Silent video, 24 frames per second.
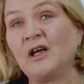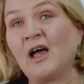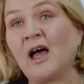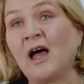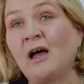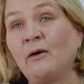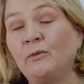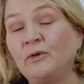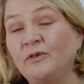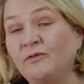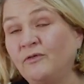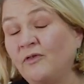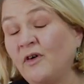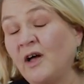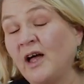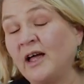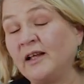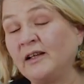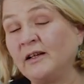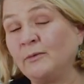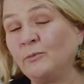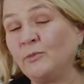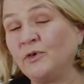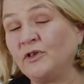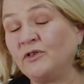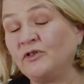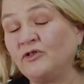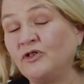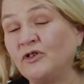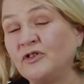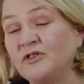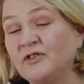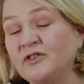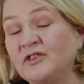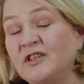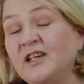I would find him with
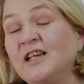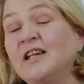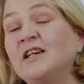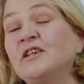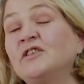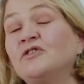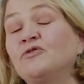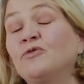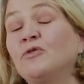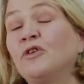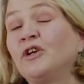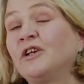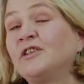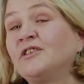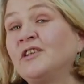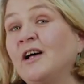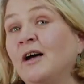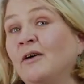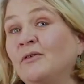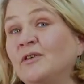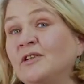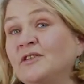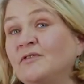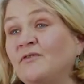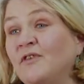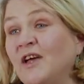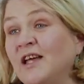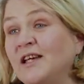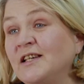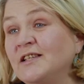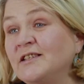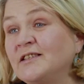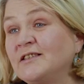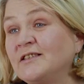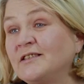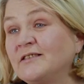just tears running down his
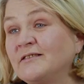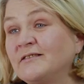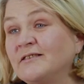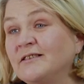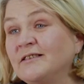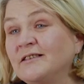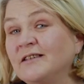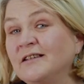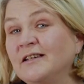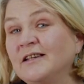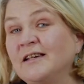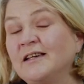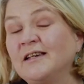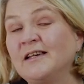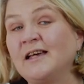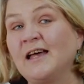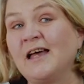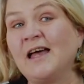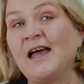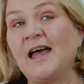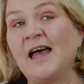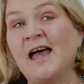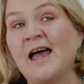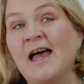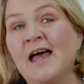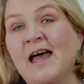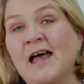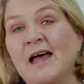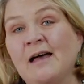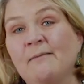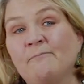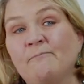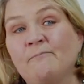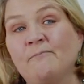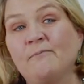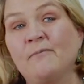face.
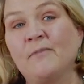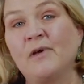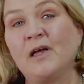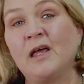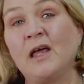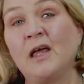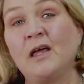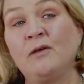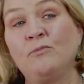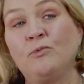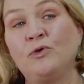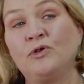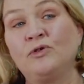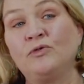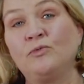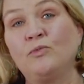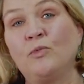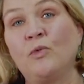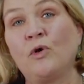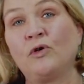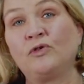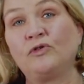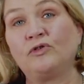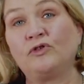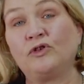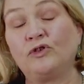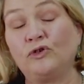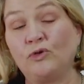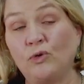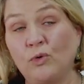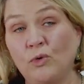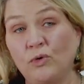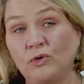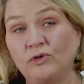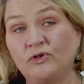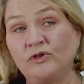He wouldn't want to
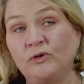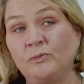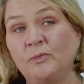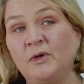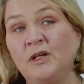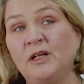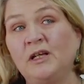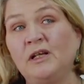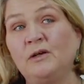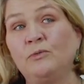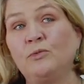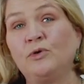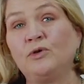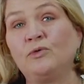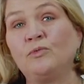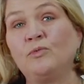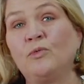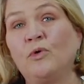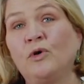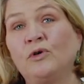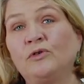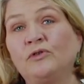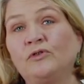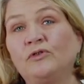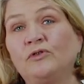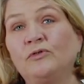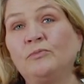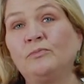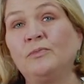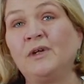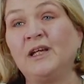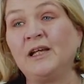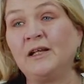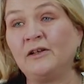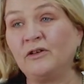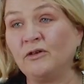talk to me, he wouldn't want
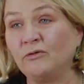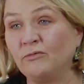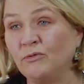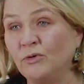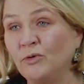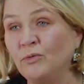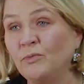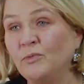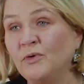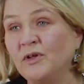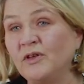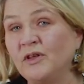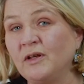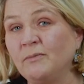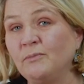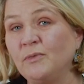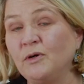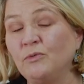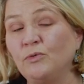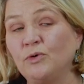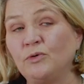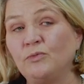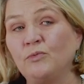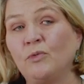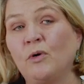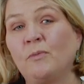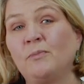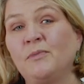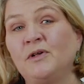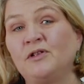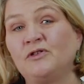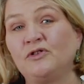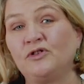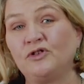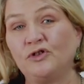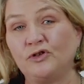me in the room with him, he wouldn't want
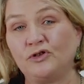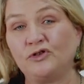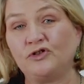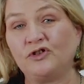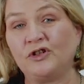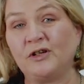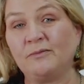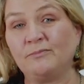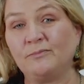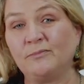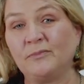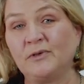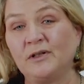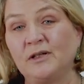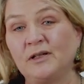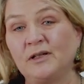me to touch him.